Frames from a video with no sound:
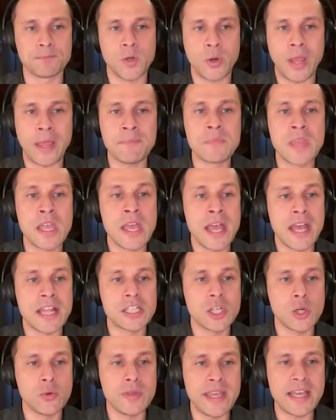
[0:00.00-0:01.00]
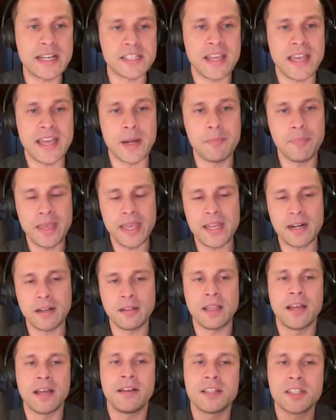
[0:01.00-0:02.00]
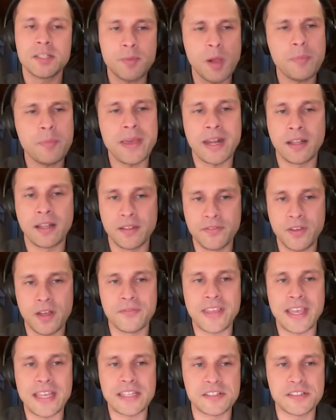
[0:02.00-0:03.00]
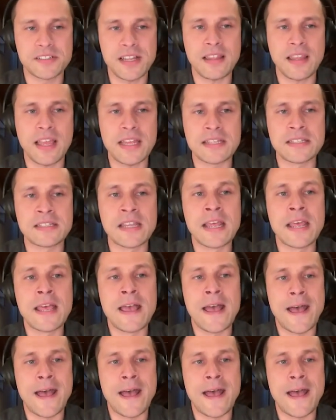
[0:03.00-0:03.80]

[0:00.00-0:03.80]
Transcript: Okay, and so we actually had a small panel of cancer cell lines